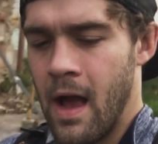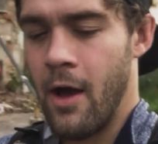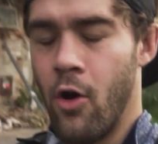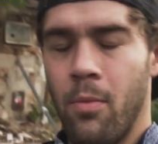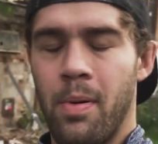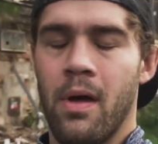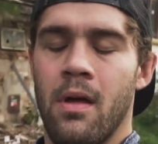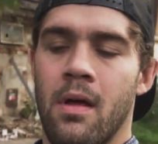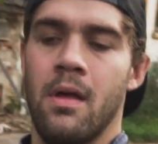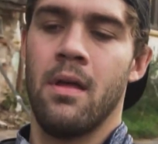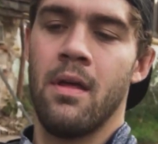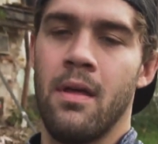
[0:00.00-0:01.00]
I hope
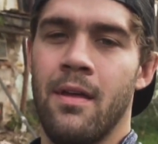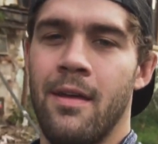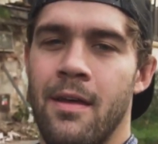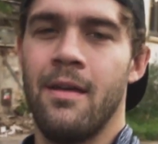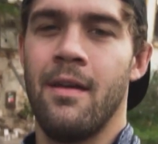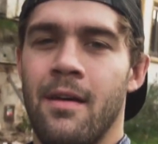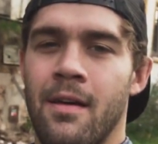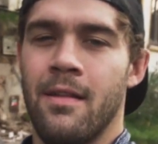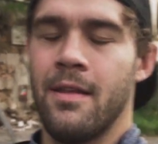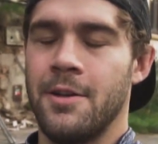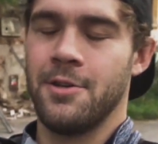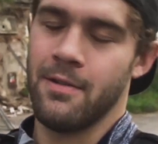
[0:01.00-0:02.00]

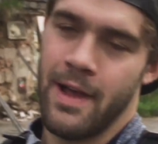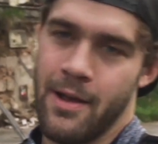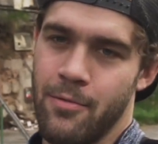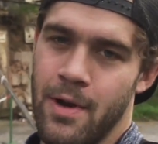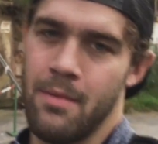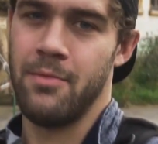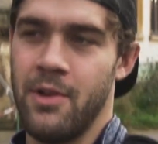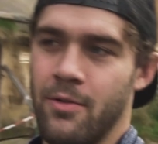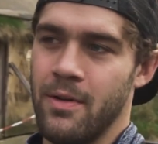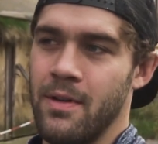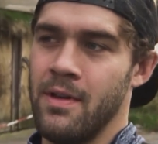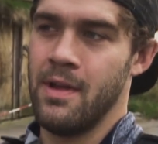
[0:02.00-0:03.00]
that you like what I'm
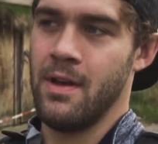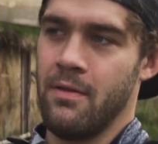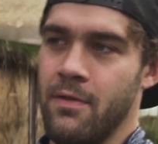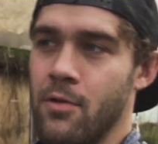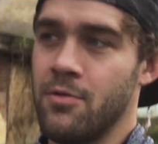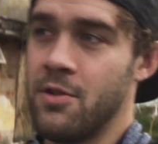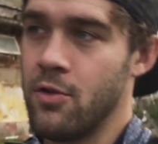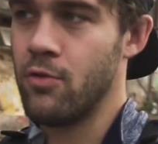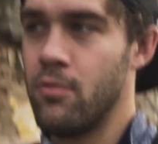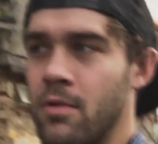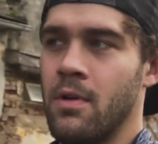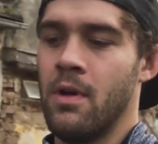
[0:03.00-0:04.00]
doing, and if you
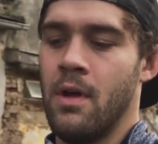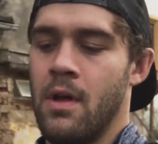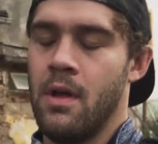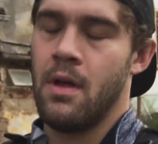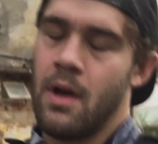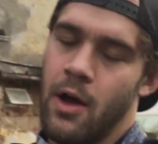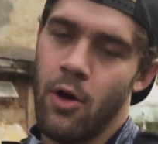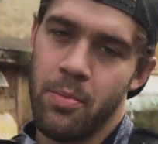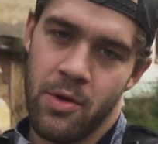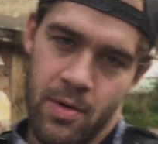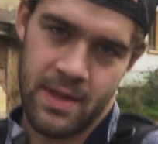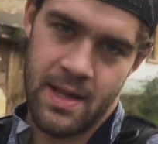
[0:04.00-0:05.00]
do, I
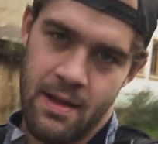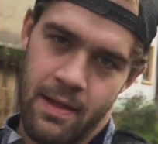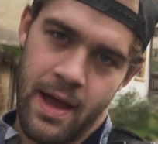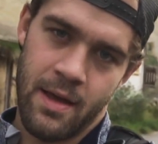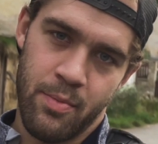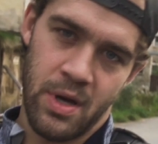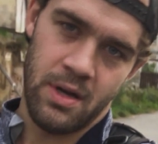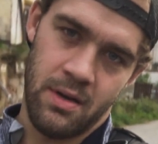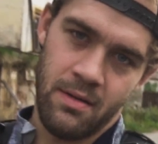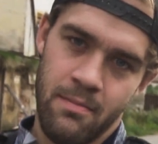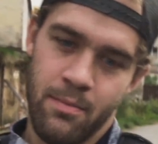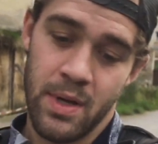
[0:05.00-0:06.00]
hope you hit that like
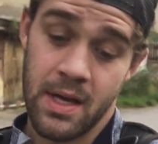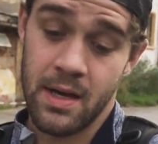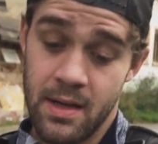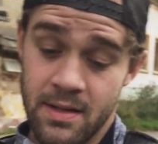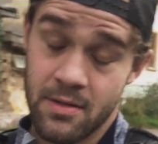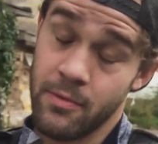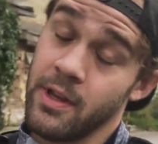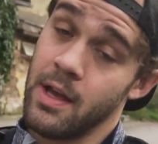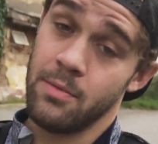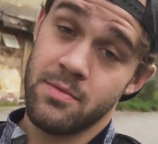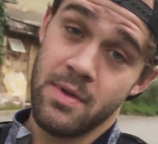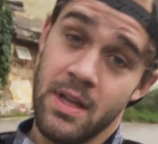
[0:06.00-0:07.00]
button, because it really
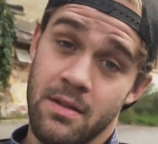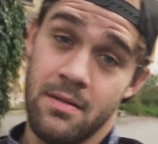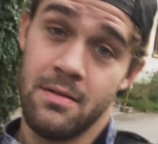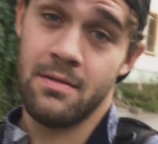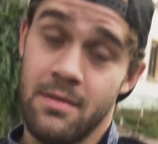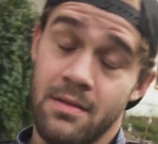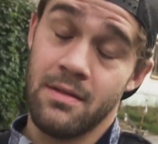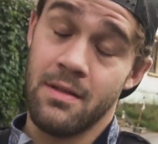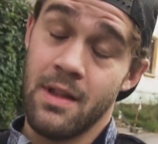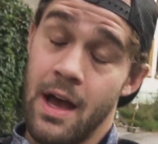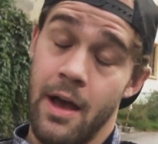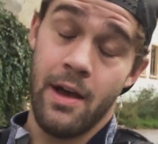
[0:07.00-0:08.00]
helps me. And
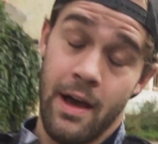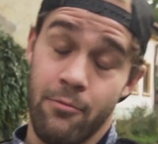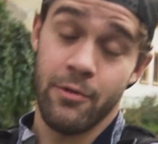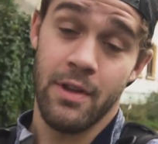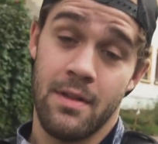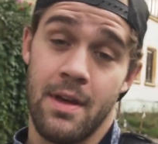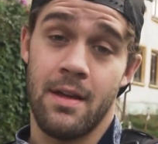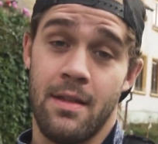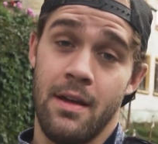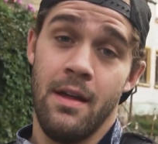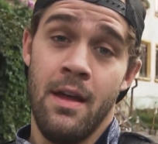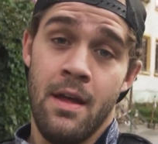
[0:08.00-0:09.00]
I really think
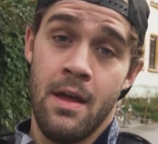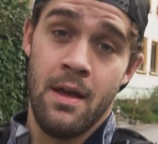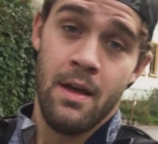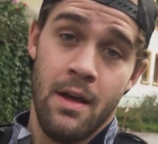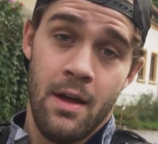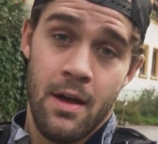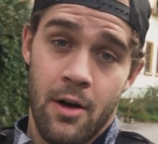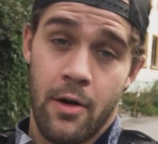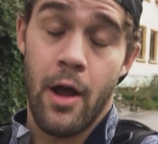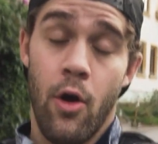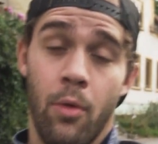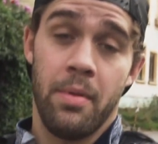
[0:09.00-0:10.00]
that,
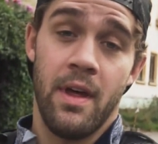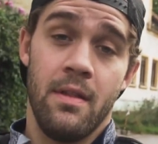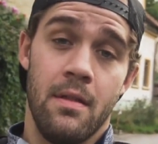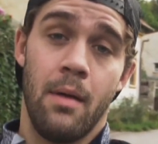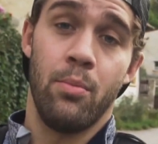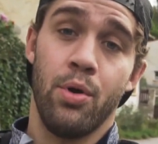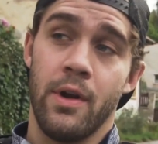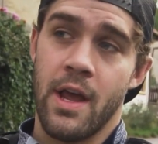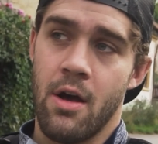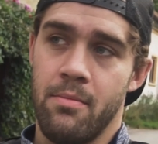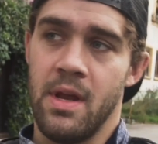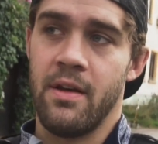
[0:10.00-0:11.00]
or I hope that I'm
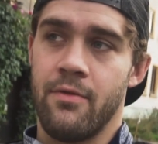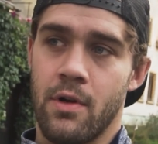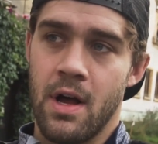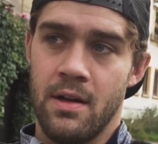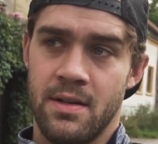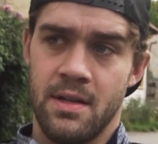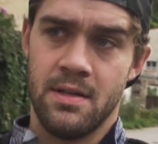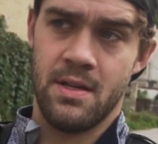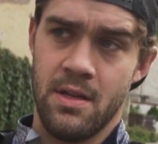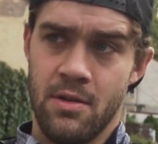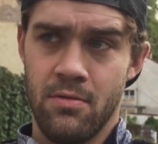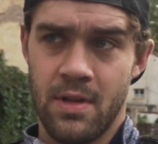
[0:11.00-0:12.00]
putting out meaningful content
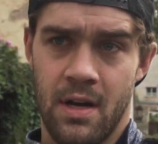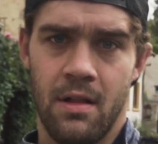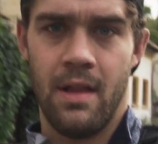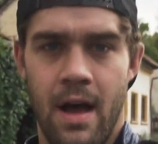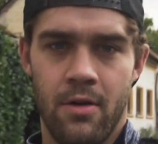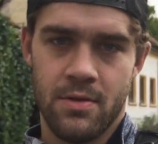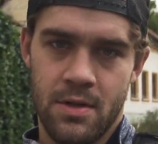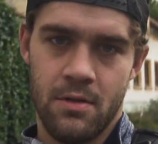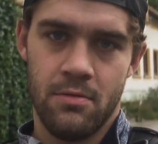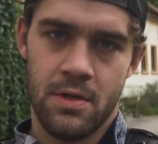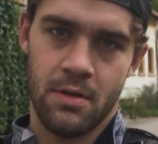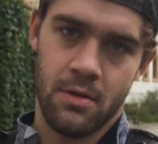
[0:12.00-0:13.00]
to you that allows
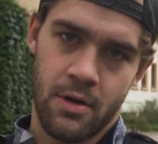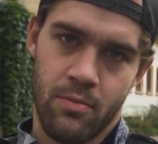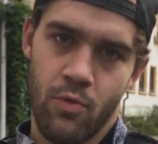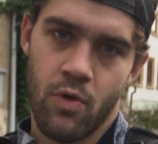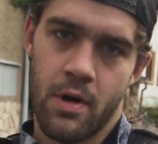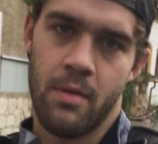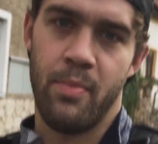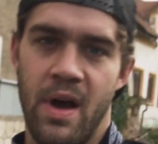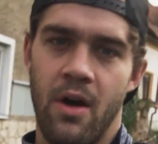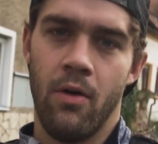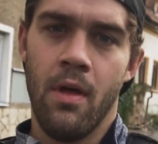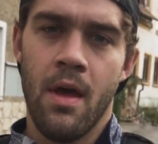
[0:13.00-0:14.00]
you to learn more about